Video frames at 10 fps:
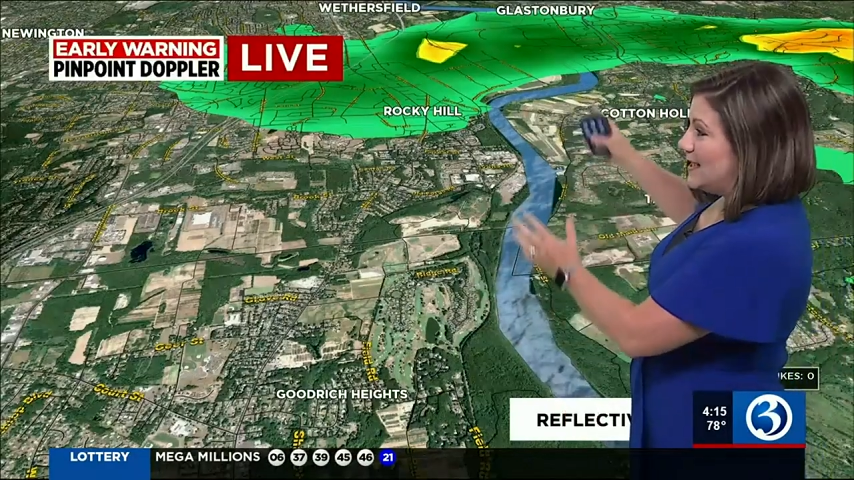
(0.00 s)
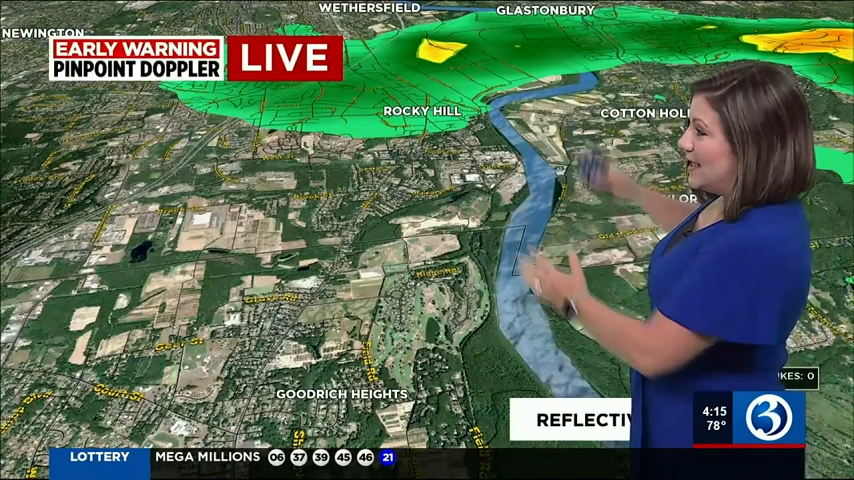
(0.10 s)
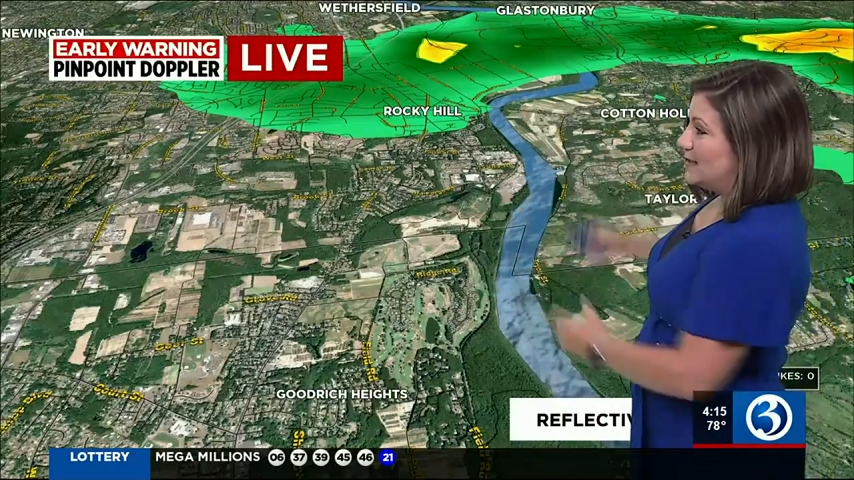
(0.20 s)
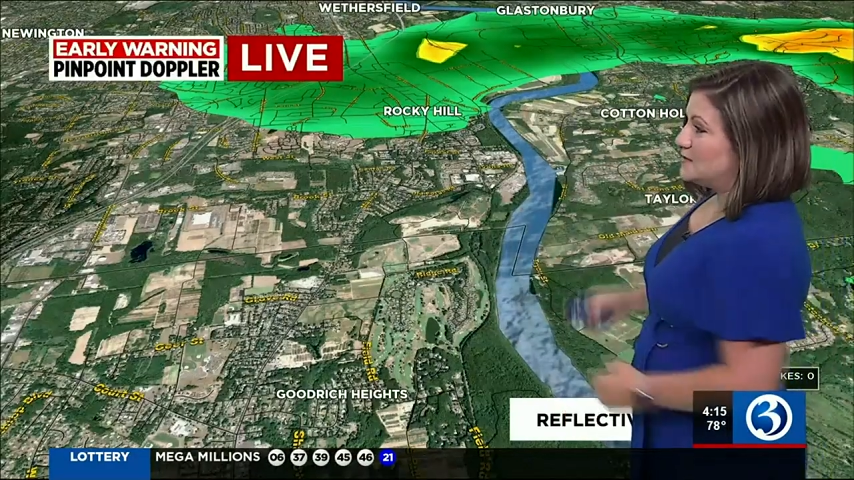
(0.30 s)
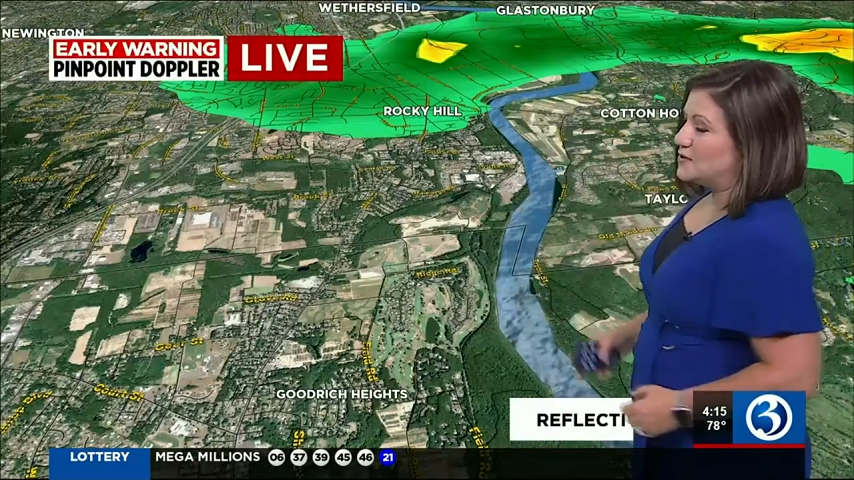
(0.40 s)

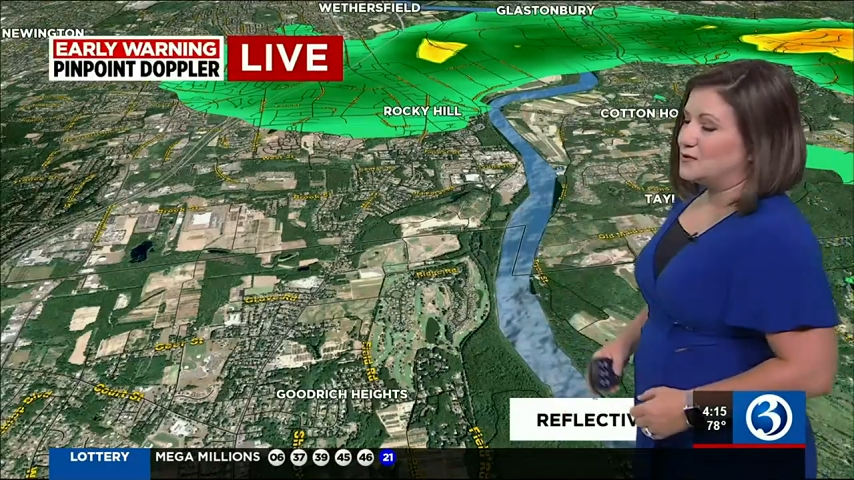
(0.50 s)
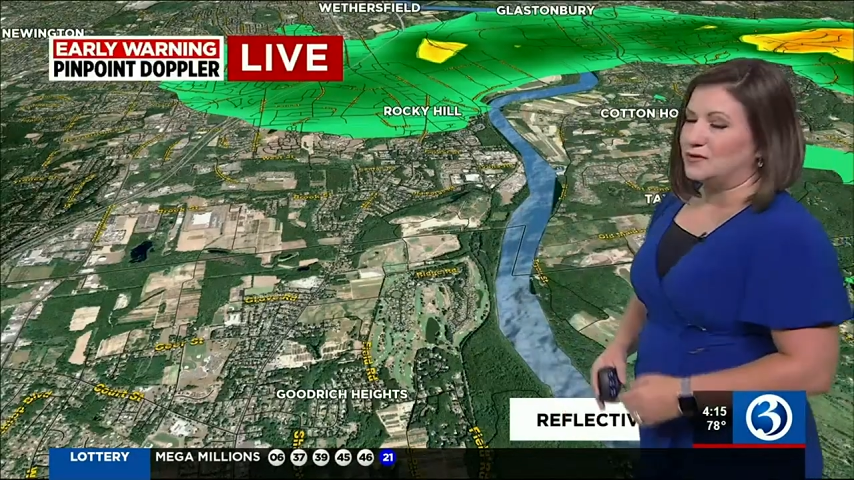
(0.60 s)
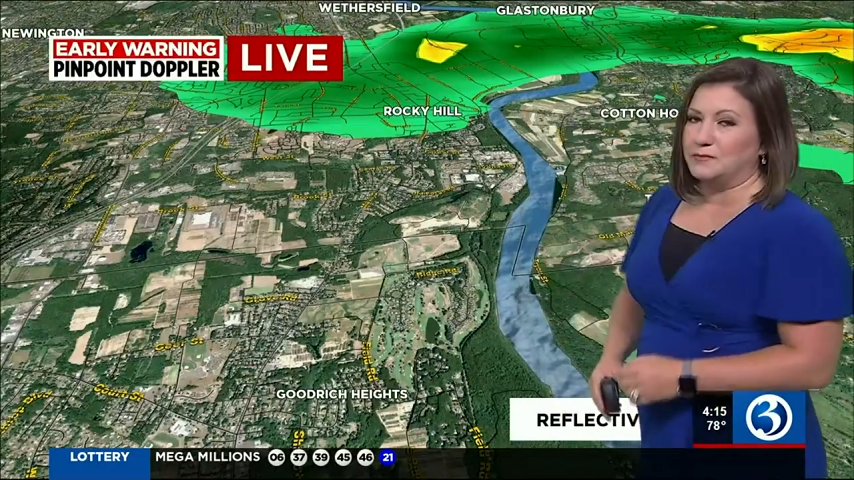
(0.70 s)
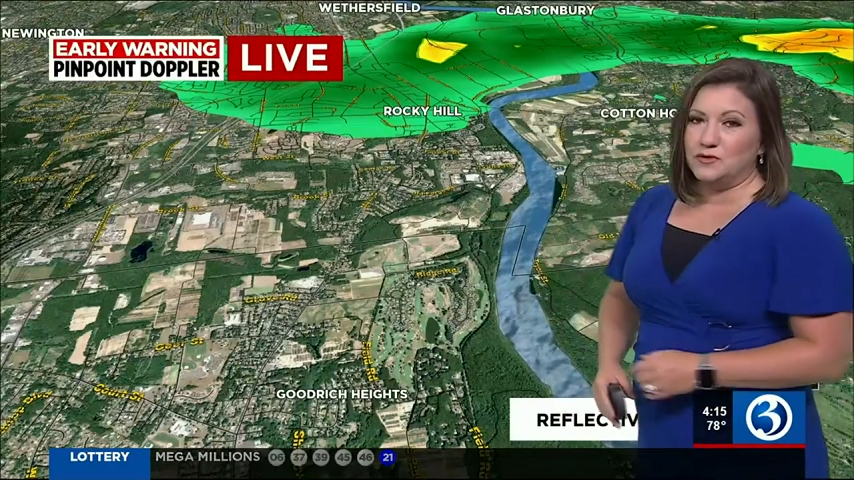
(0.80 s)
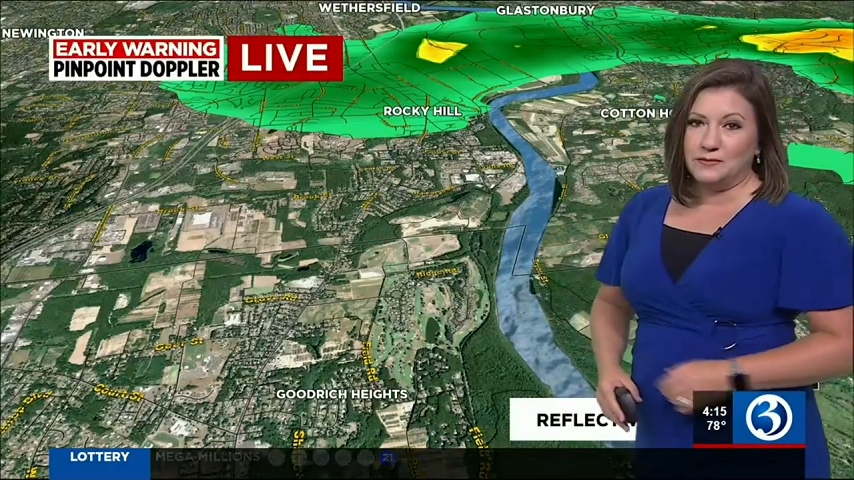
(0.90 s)
as to
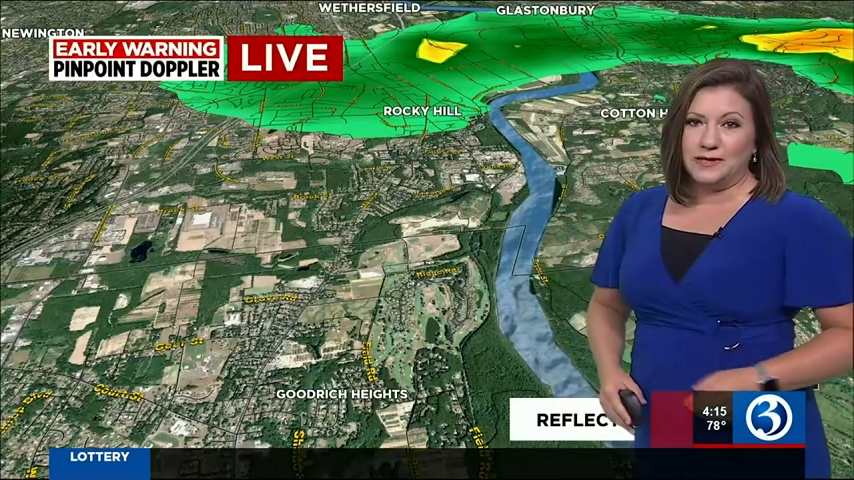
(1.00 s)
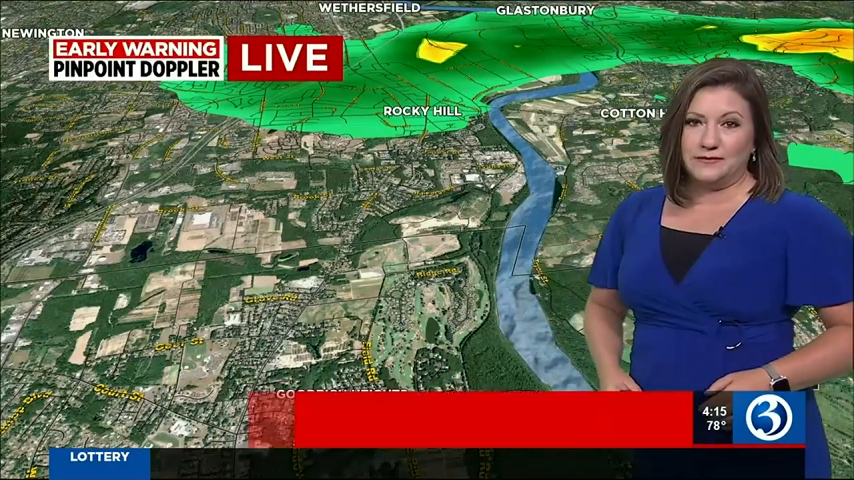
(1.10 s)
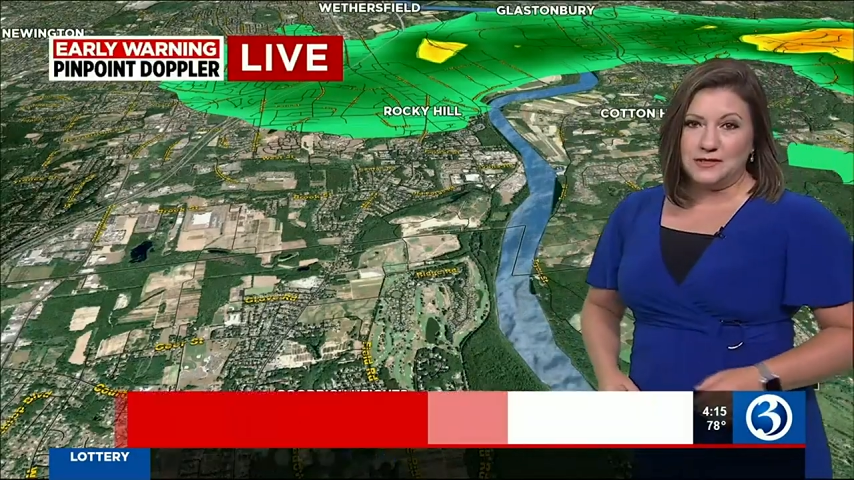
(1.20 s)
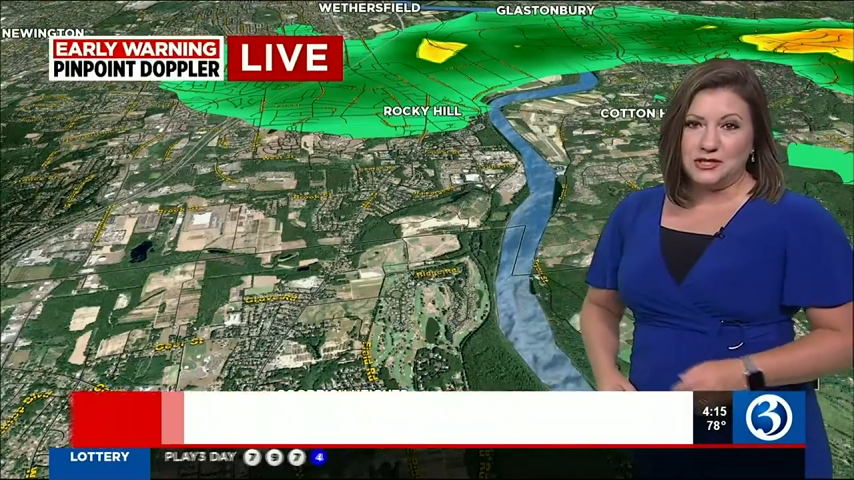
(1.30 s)
the movement of these